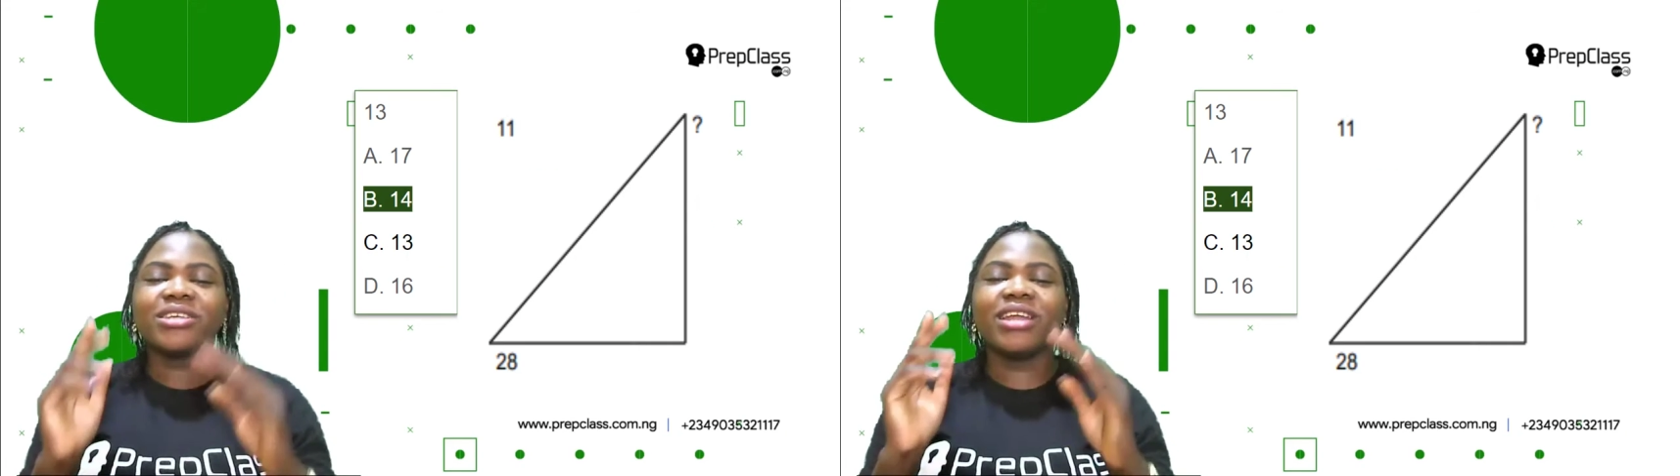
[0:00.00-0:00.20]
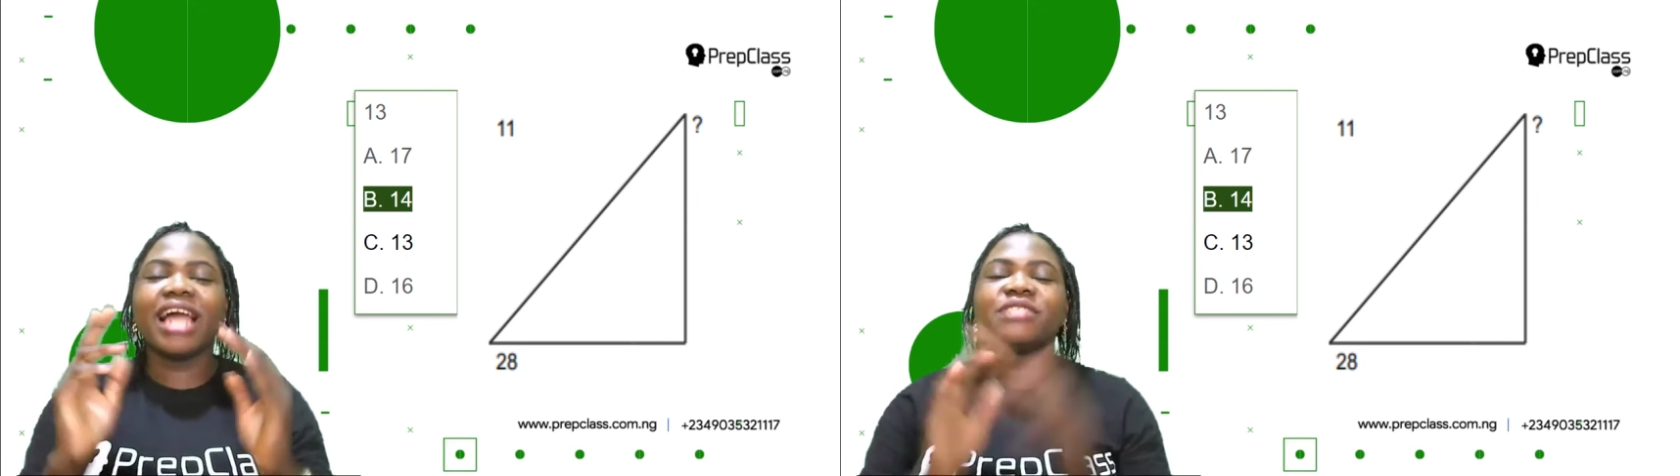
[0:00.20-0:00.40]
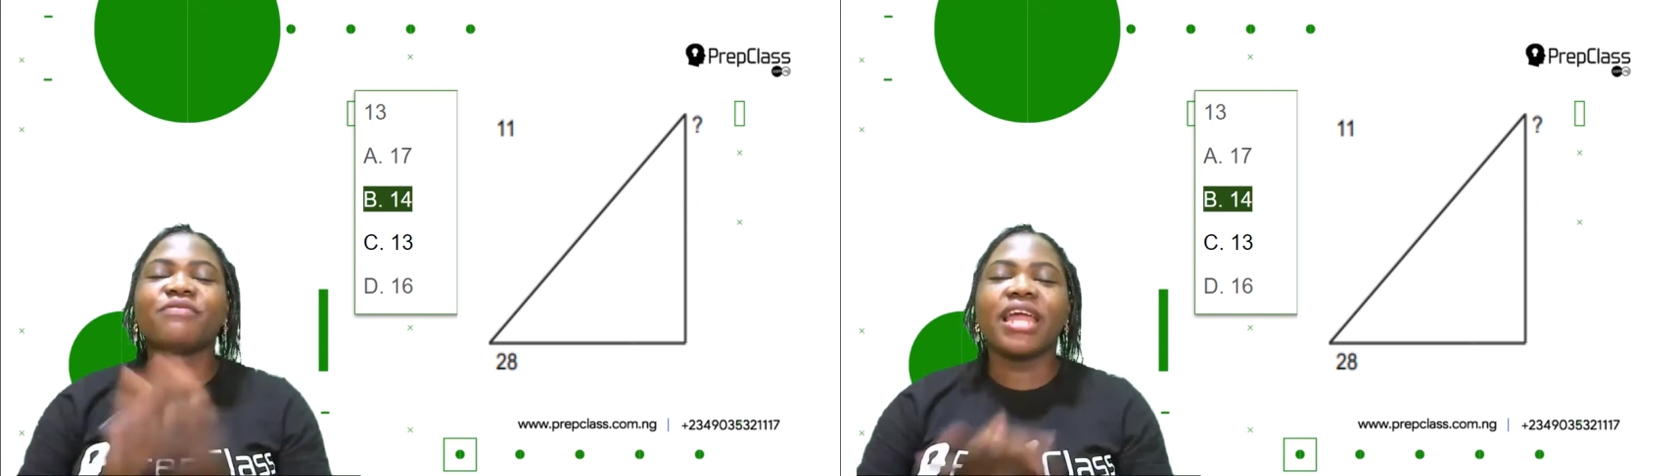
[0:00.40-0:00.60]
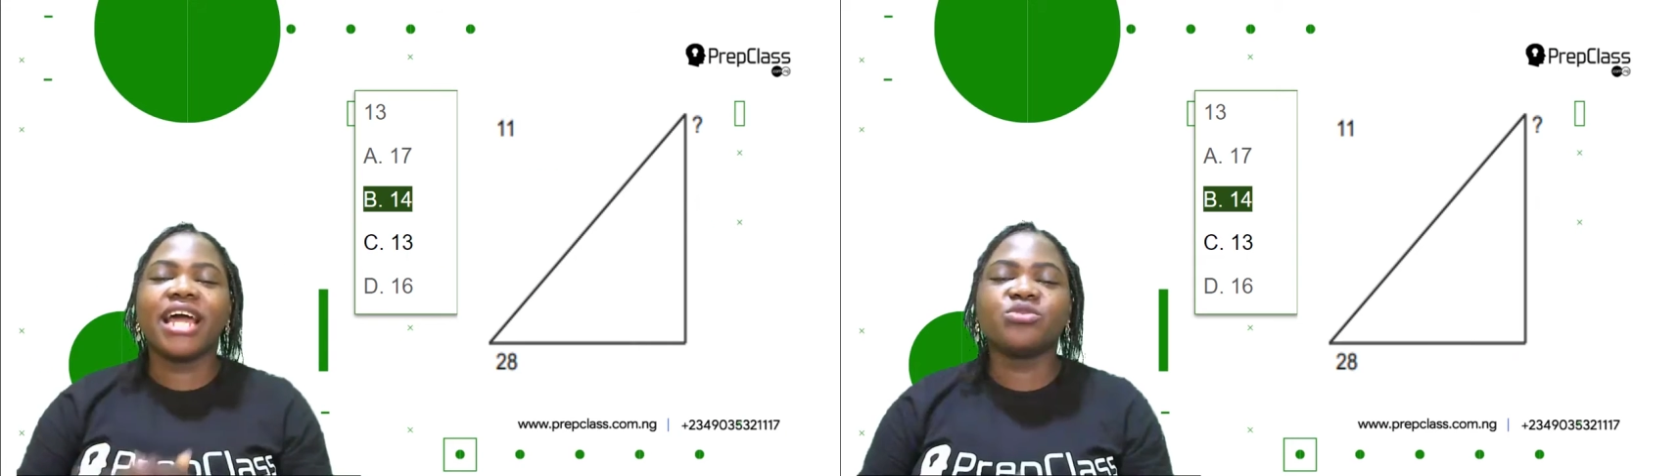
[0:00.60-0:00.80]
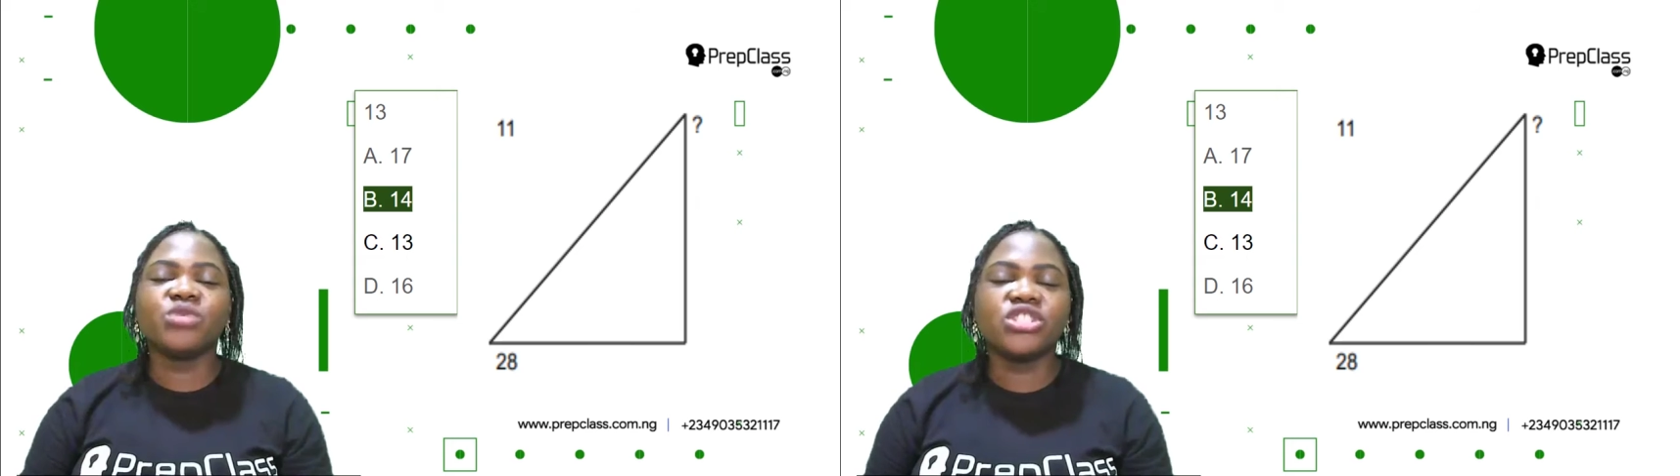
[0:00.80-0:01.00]
So let's find
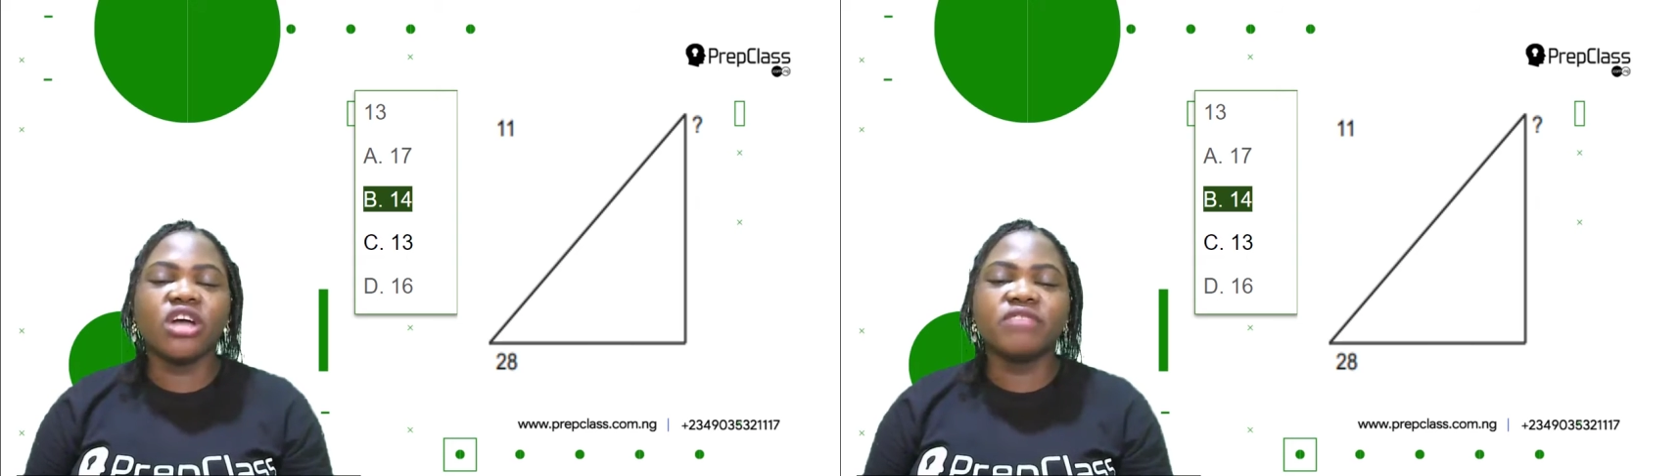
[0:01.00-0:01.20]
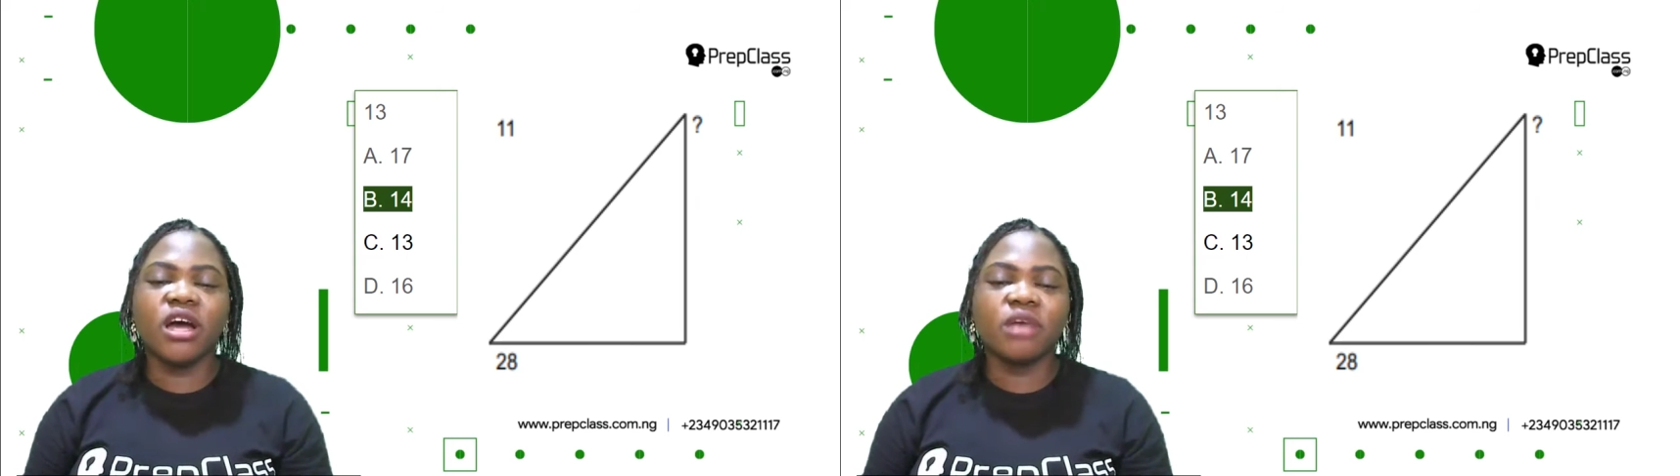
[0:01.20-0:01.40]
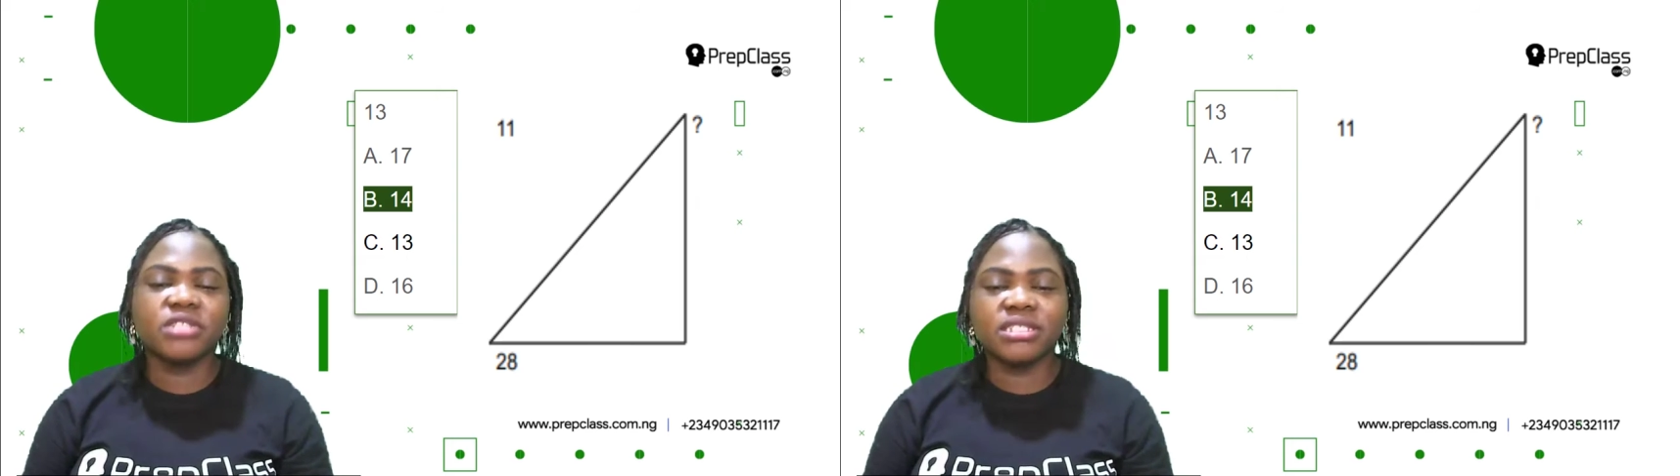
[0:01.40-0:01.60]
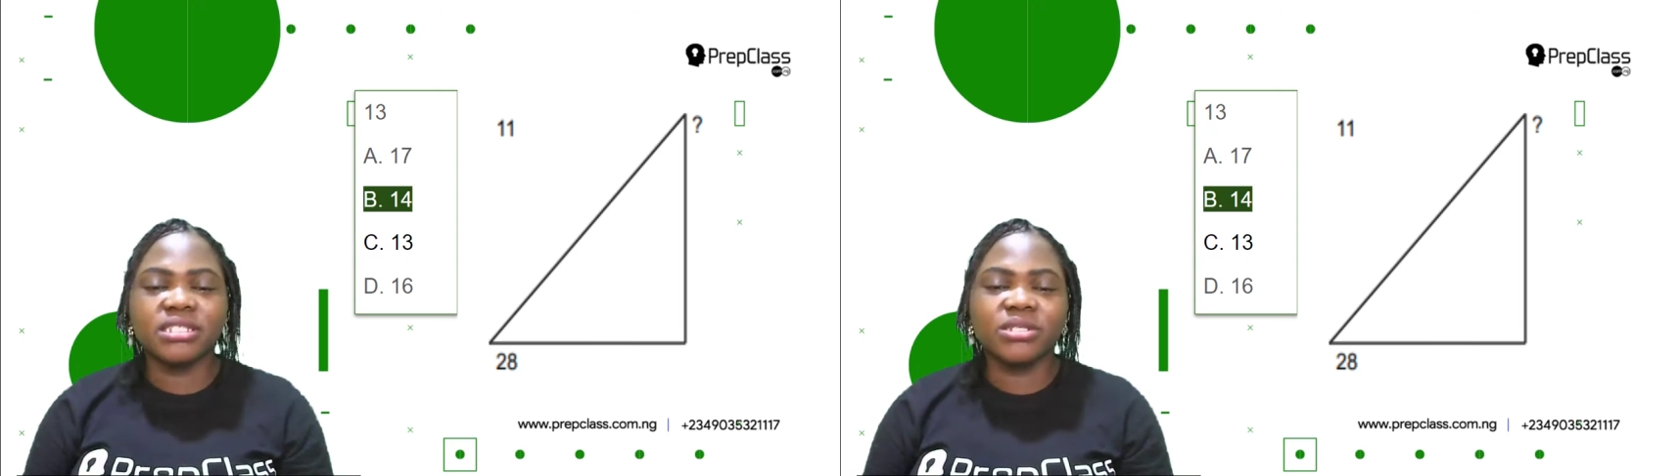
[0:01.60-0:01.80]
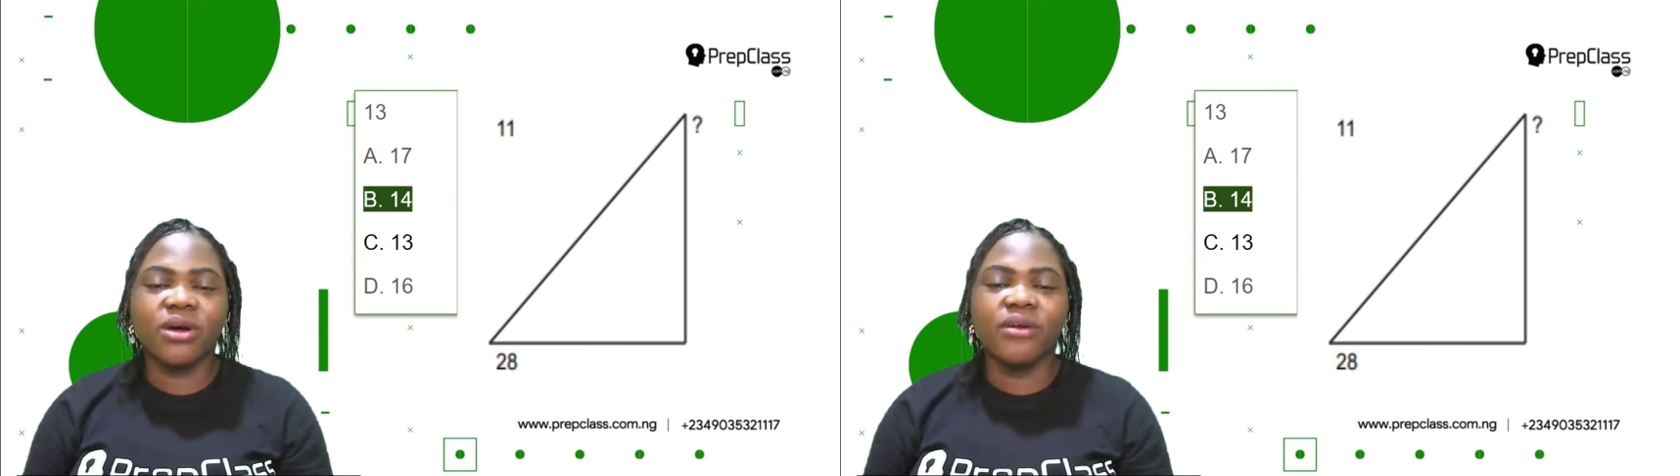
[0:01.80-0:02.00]
out which of the options
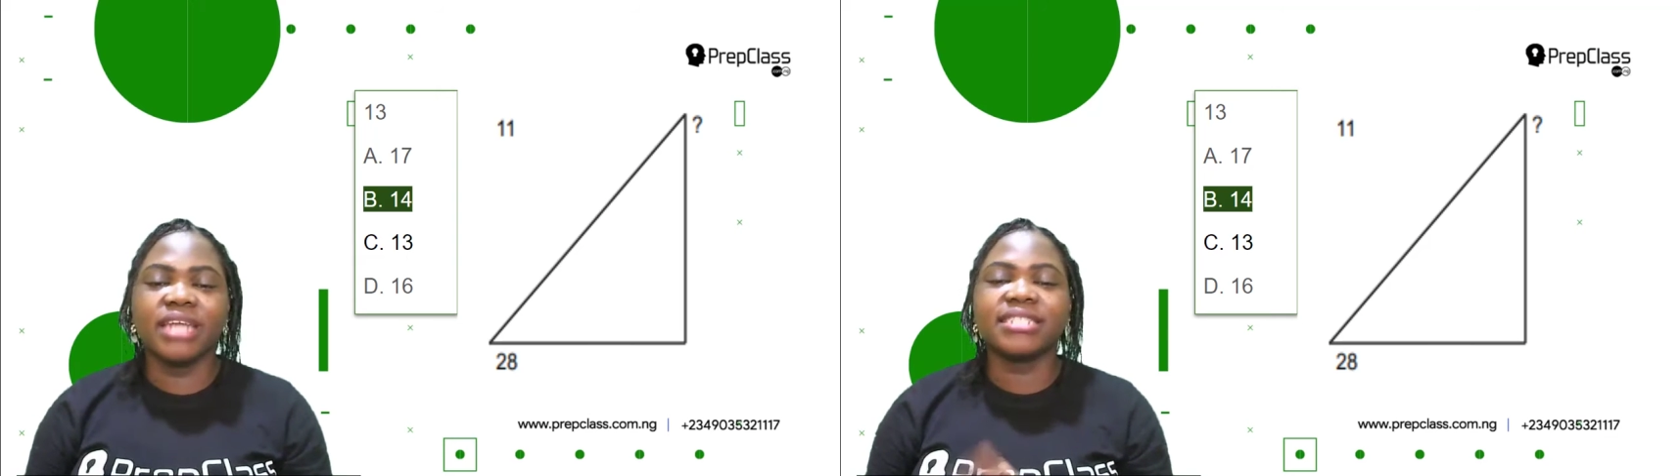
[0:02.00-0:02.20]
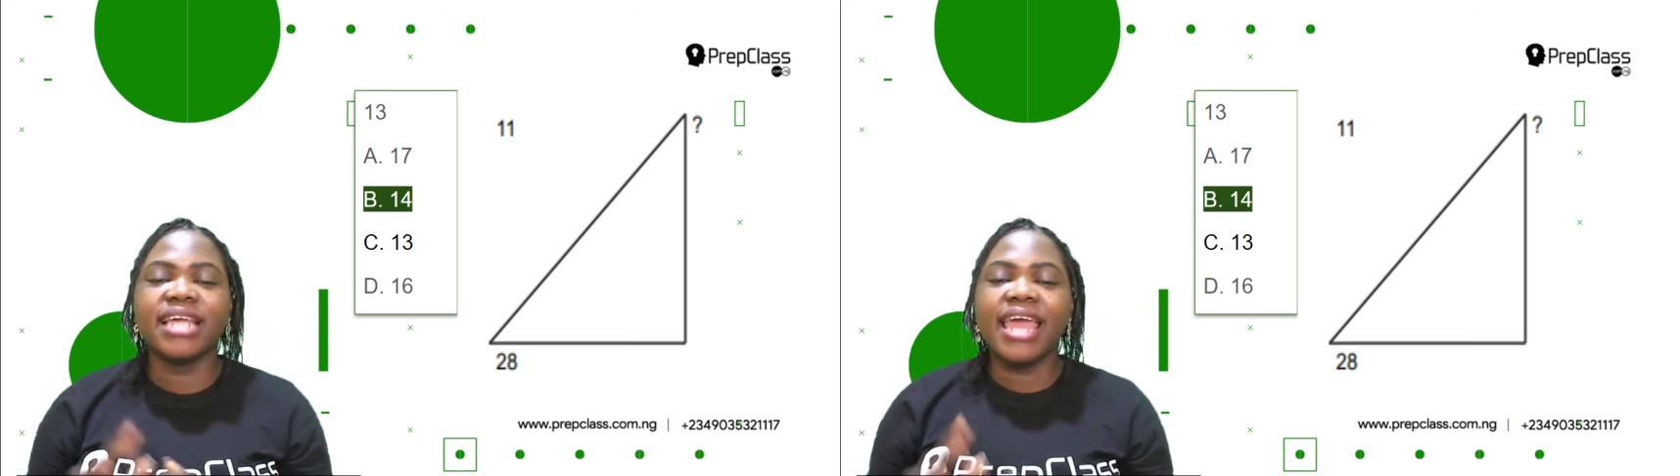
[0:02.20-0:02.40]
is correct.